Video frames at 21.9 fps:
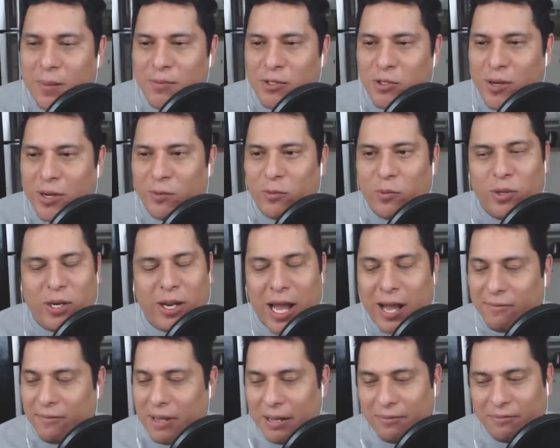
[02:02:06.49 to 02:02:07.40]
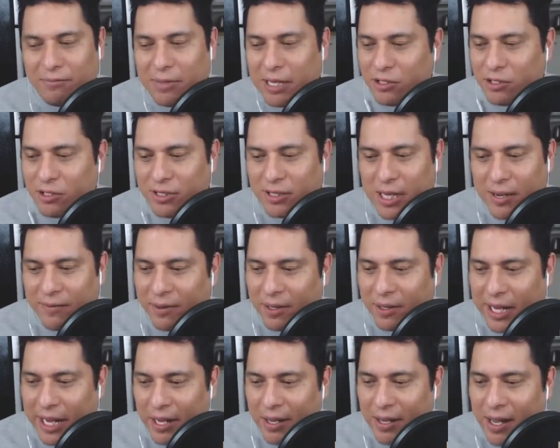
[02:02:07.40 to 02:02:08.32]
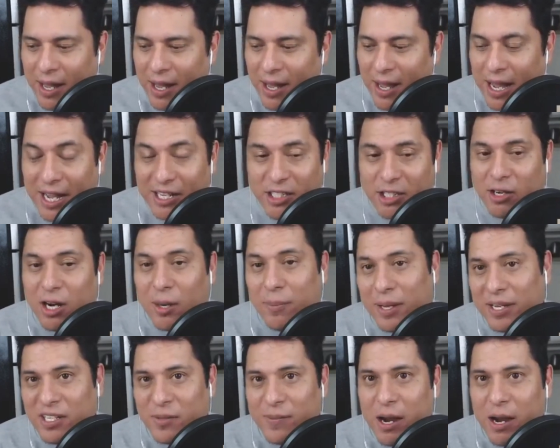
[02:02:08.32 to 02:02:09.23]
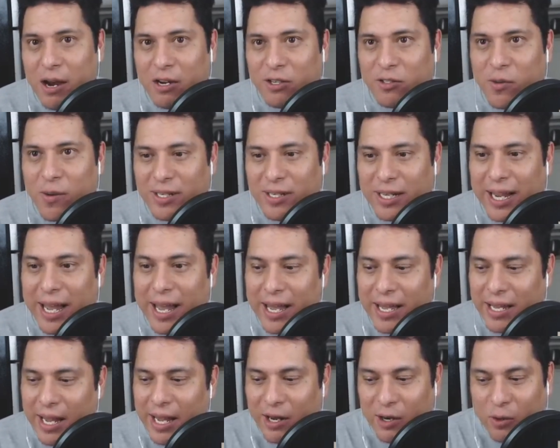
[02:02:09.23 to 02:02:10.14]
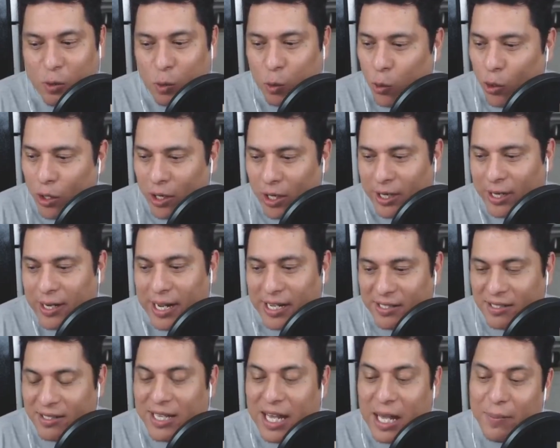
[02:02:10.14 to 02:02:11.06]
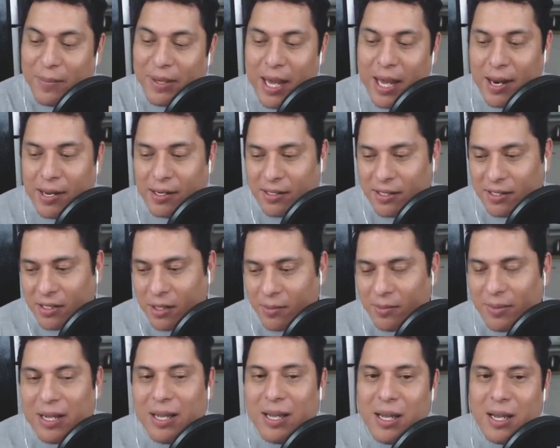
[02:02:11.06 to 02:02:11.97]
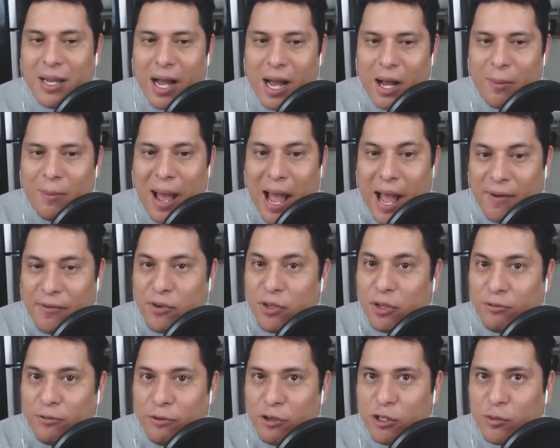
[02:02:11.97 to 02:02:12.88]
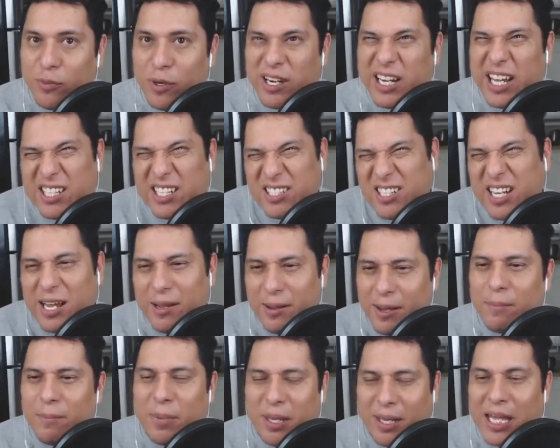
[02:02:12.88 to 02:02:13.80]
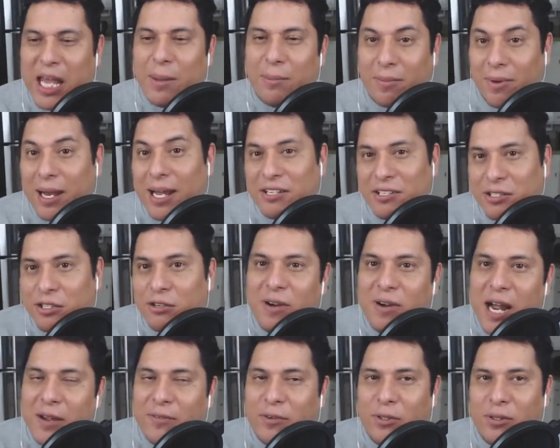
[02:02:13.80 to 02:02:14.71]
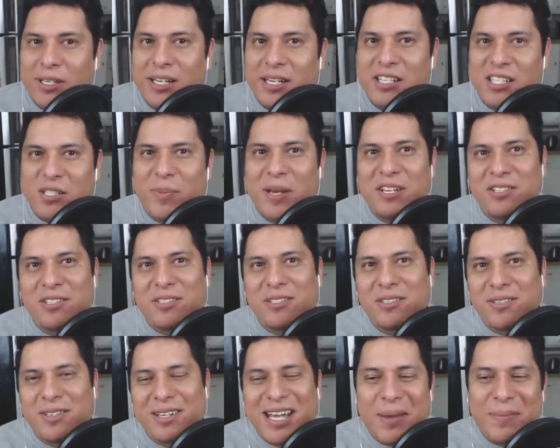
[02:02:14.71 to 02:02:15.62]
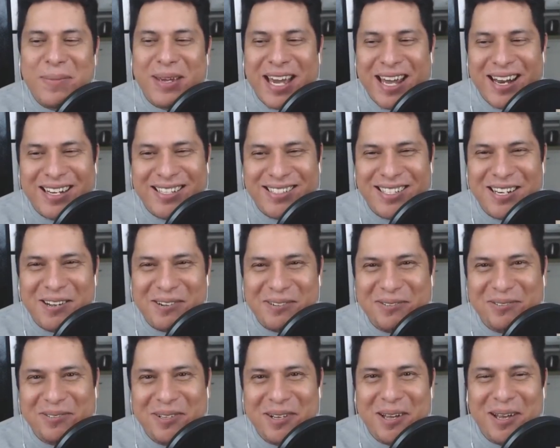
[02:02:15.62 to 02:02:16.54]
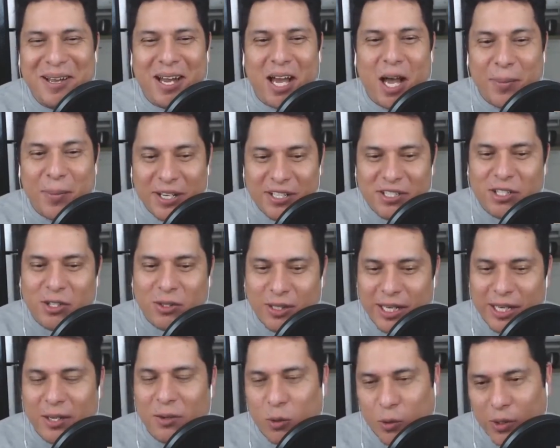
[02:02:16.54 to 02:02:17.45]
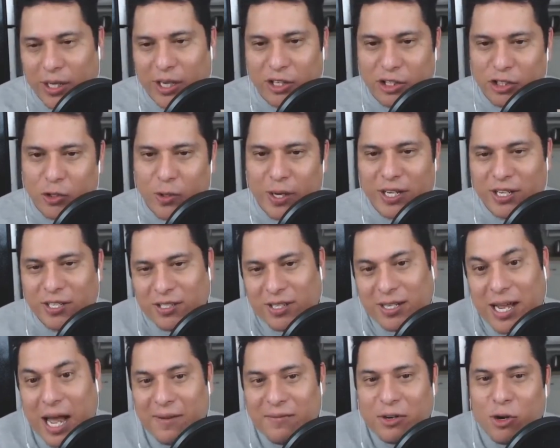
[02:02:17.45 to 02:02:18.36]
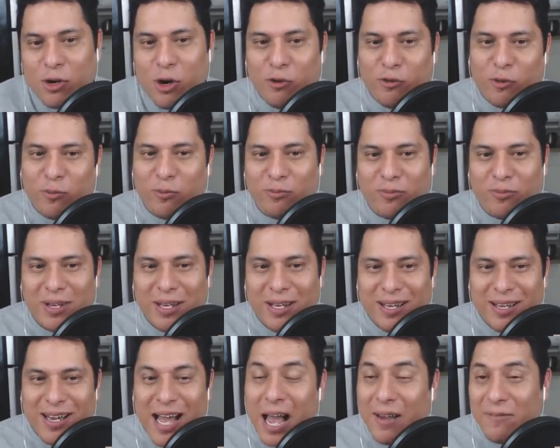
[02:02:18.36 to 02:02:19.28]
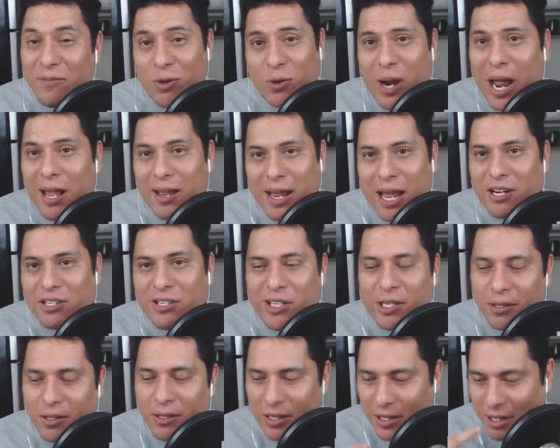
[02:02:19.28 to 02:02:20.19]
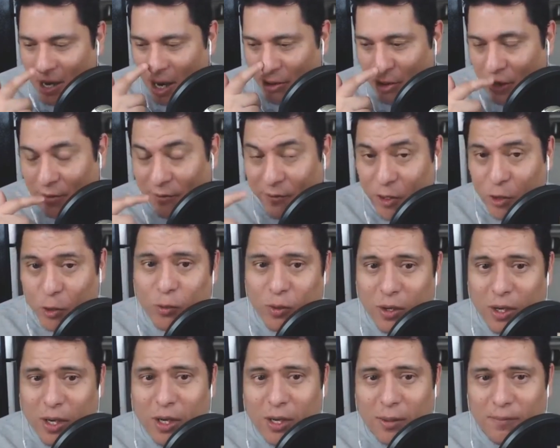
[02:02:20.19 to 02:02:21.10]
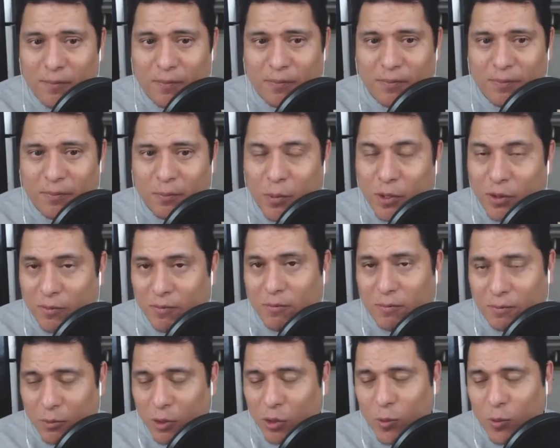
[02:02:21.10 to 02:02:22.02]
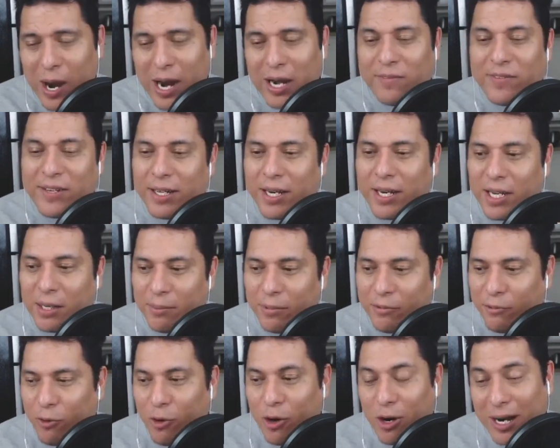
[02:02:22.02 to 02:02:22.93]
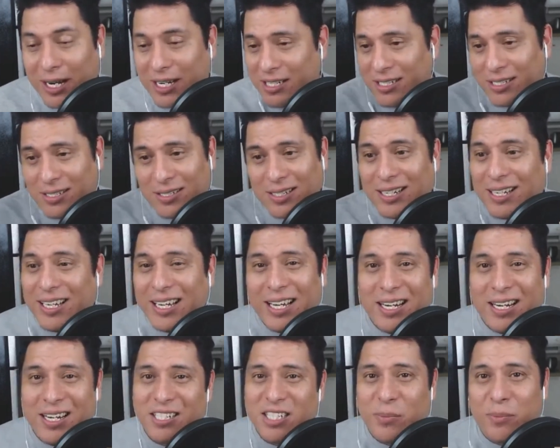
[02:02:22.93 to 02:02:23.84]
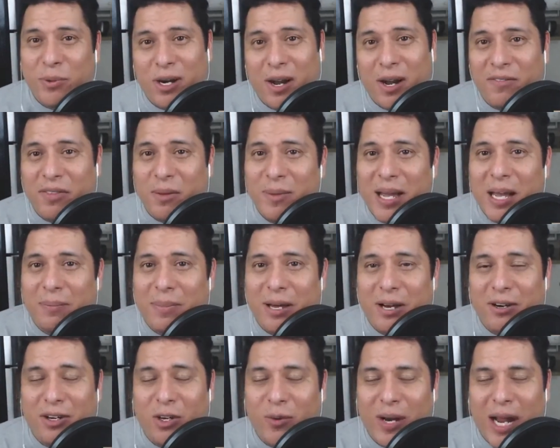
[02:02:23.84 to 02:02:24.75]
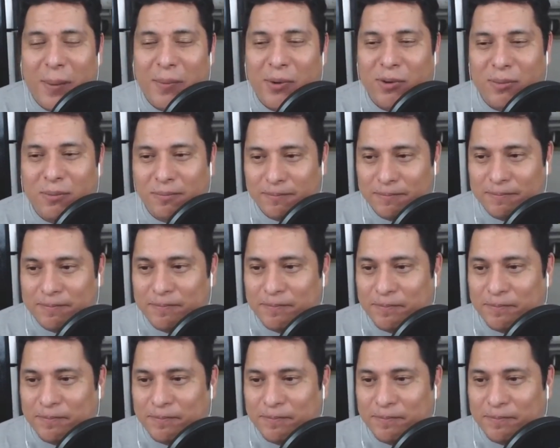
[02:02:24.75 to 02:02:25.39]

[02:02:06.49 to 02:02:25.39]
So that's definitely has a great place in my heart as far as like a really nice game mechanic system. After the first book, it became less survival in space game mechanic stuff, but it still did a really good story. I actually did an author interview with Ryan Beginning before, and just he disappeared off the map. I don't know what happened to him.